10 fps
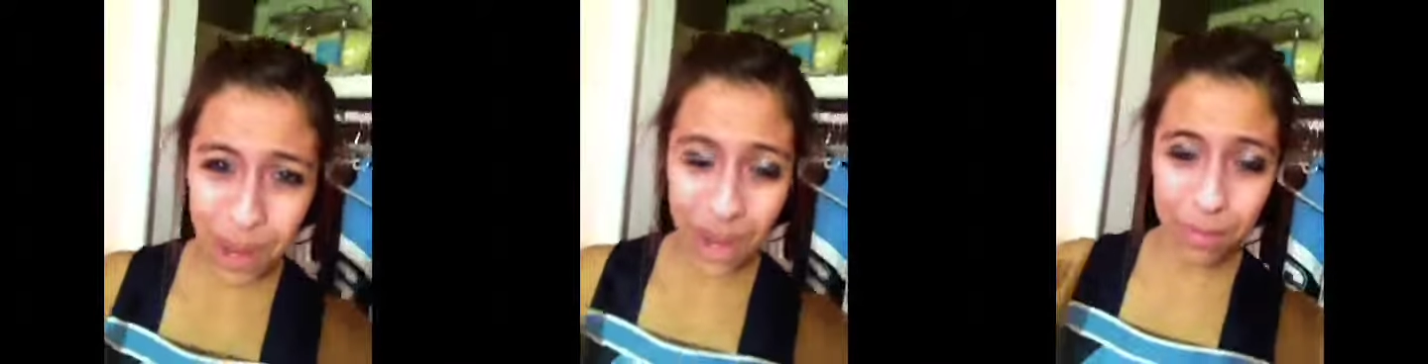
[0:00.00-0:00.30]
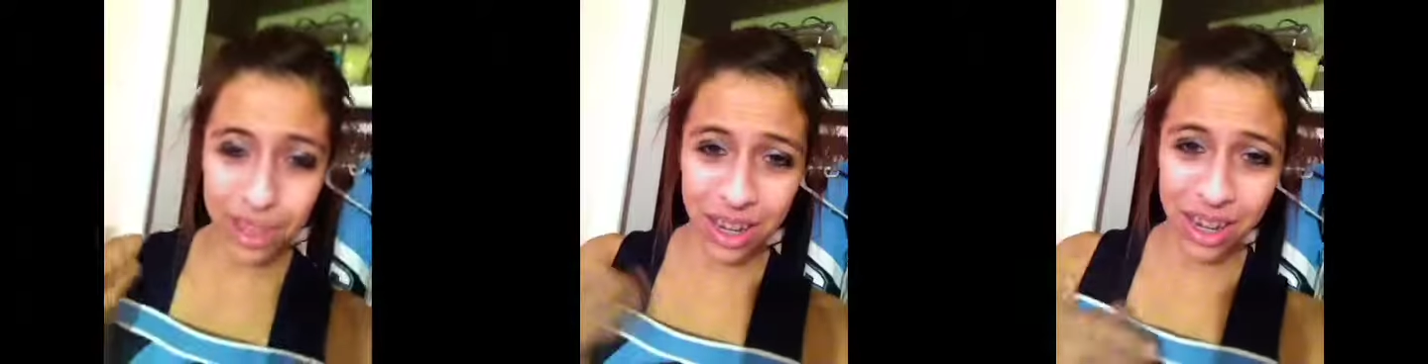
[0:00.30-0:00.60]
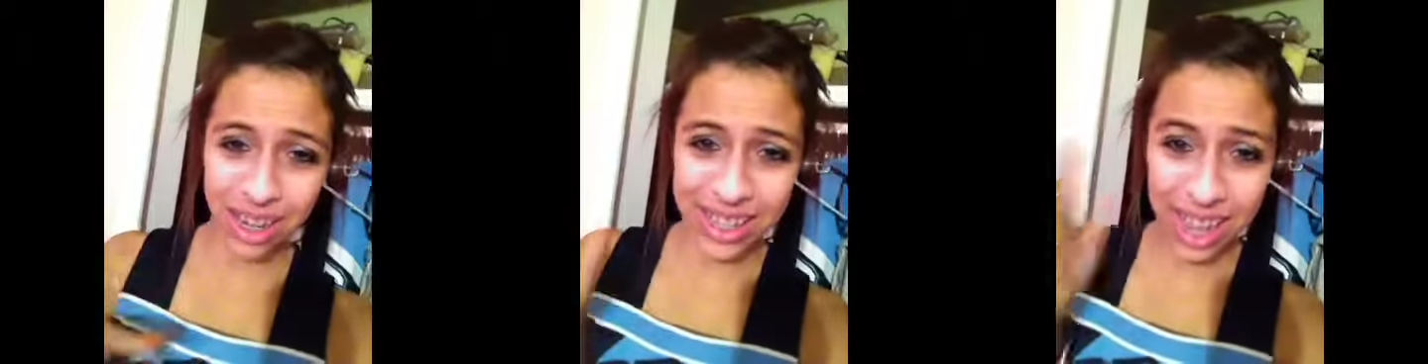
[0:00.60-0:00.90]
I'm
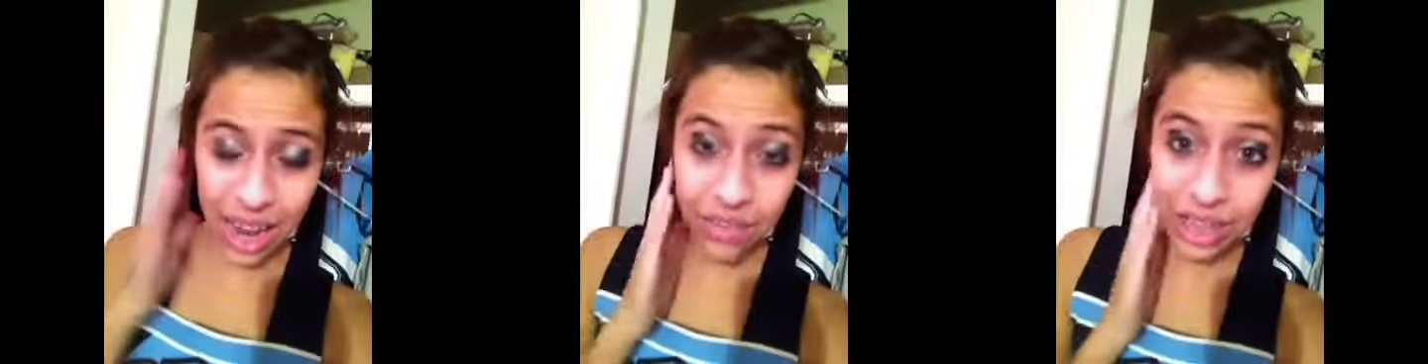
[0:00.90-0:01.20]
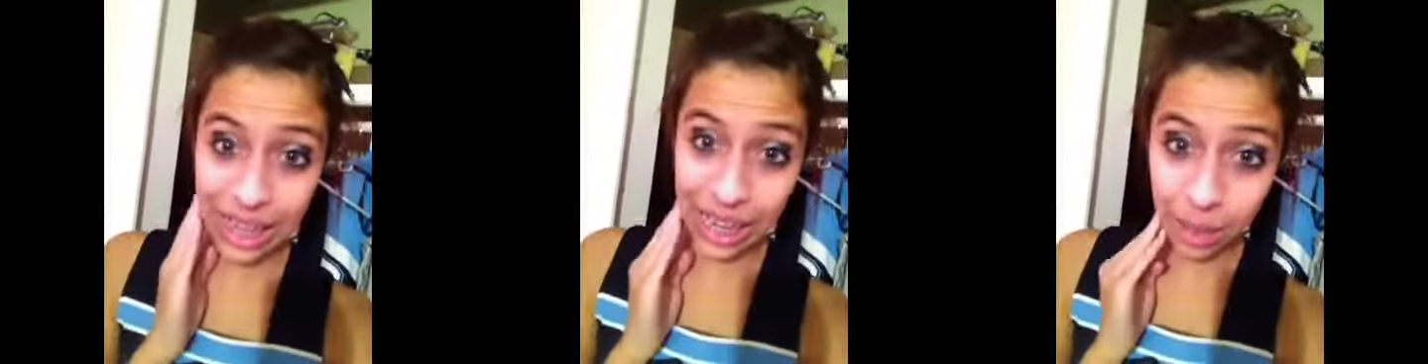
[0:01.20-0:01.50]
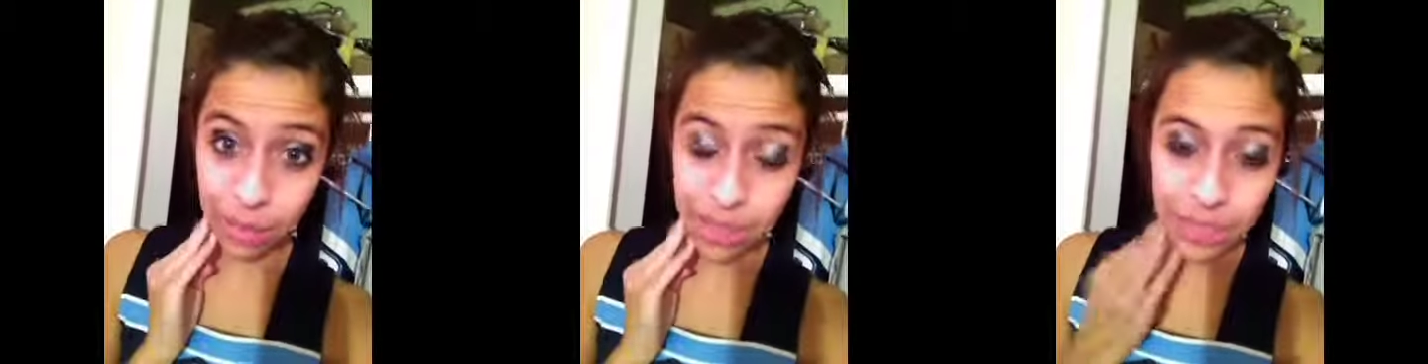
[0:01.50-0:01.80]
sorry because I have a
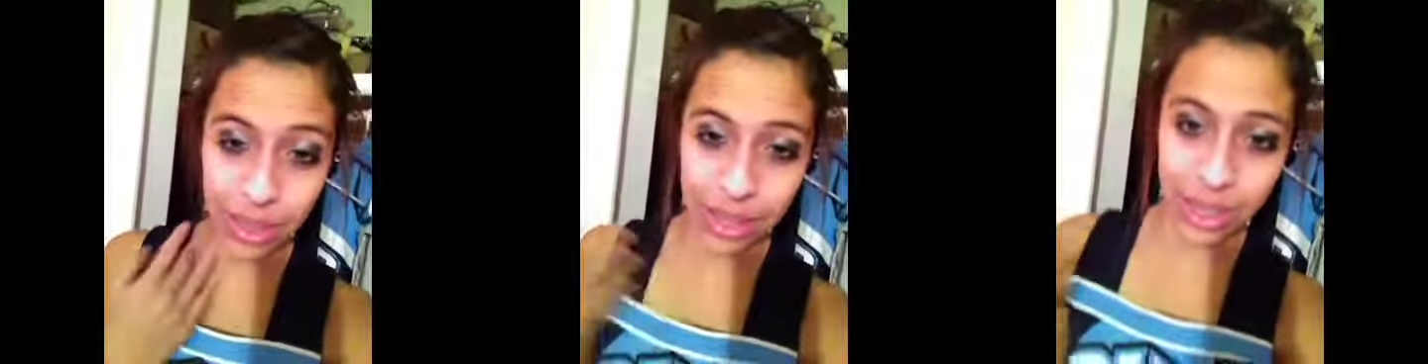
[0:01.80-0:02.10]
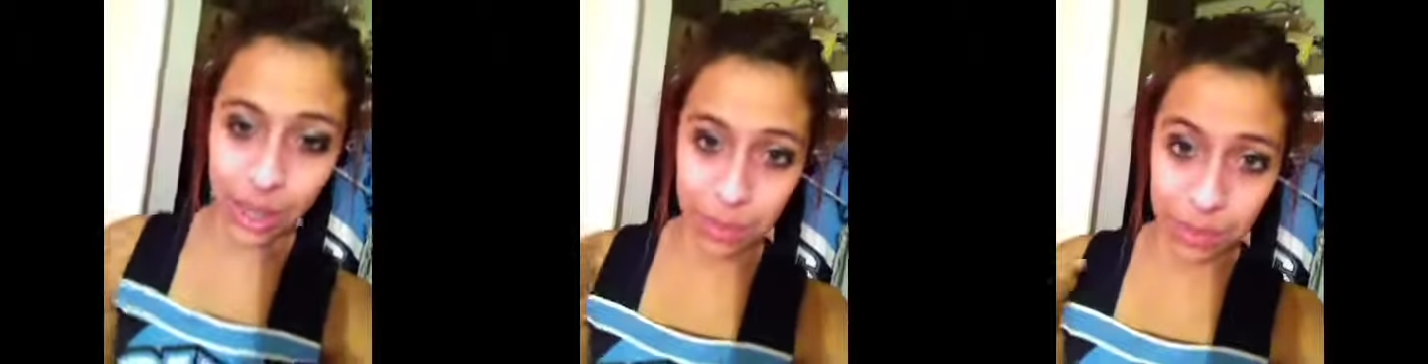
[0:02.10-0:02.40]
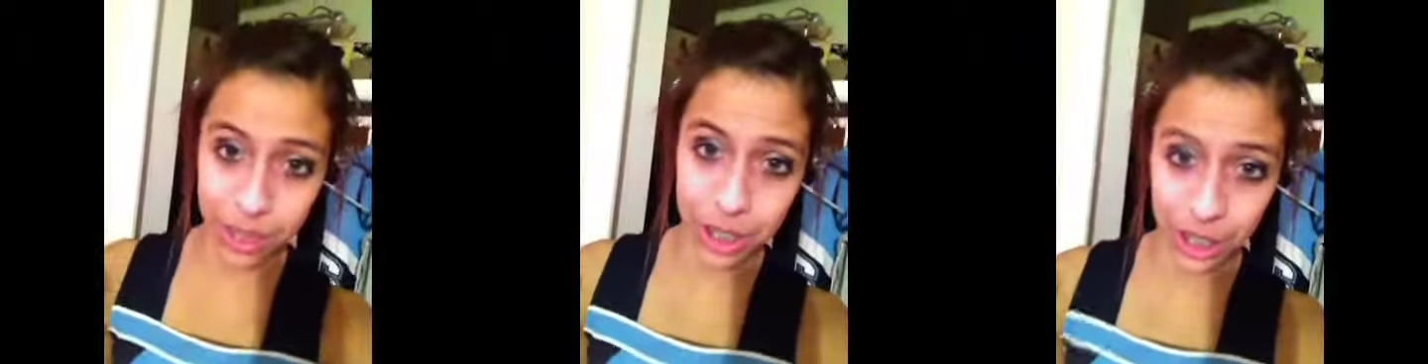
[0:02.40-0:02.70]
game and I'm
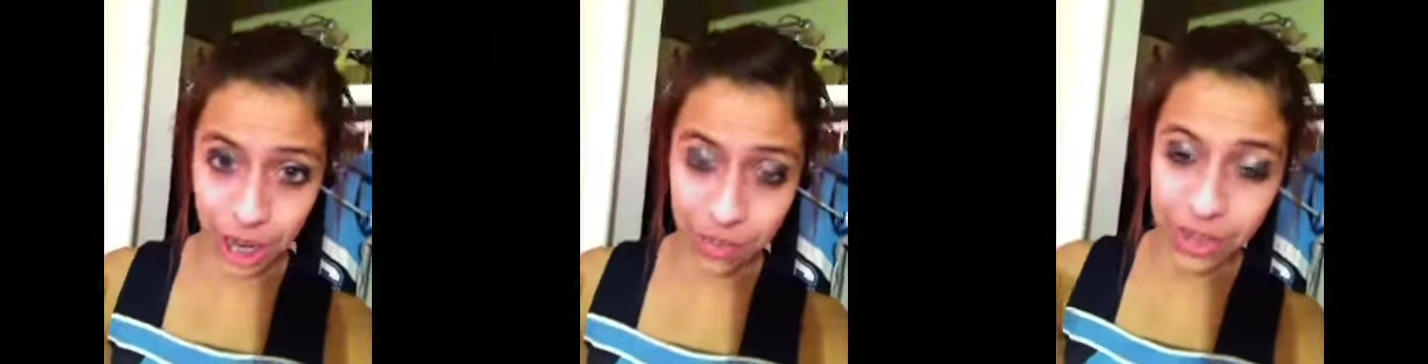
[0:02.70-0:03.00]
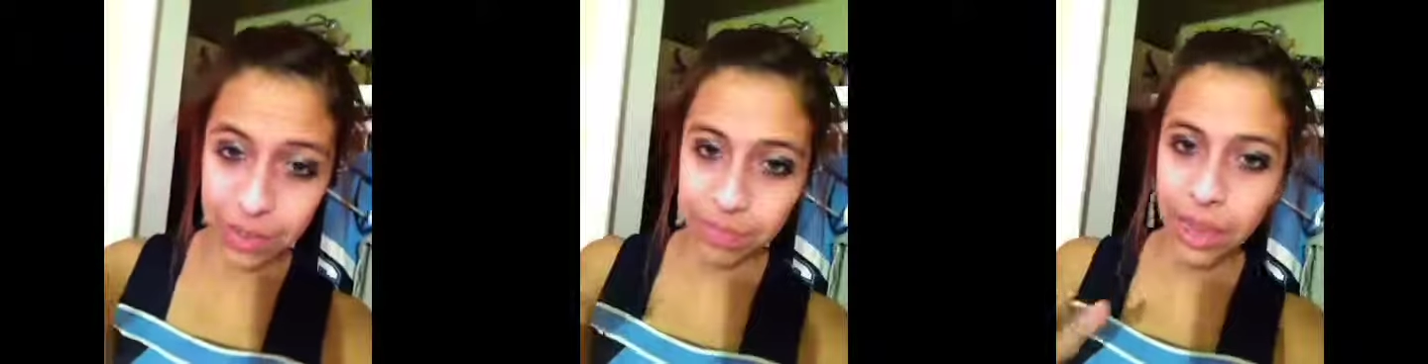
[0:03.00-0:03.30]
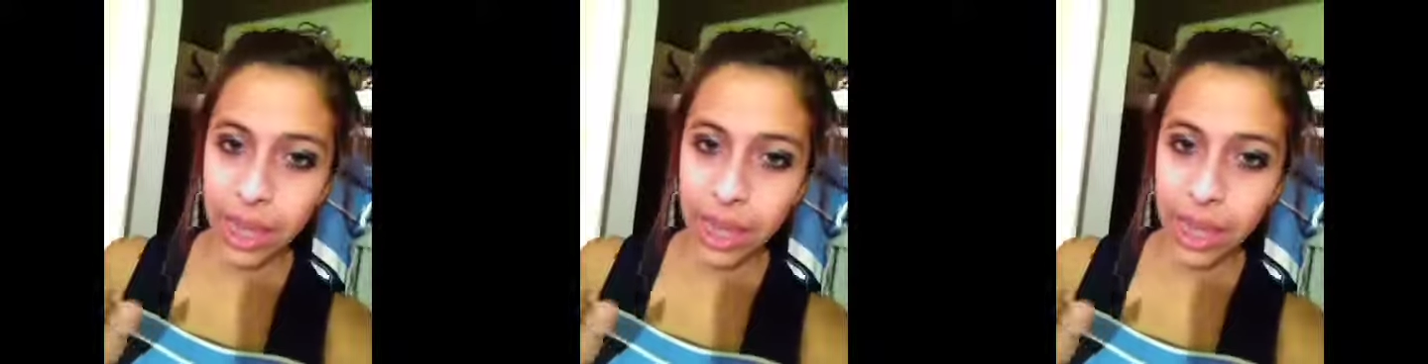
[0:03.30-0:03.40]
in my cheer outfit.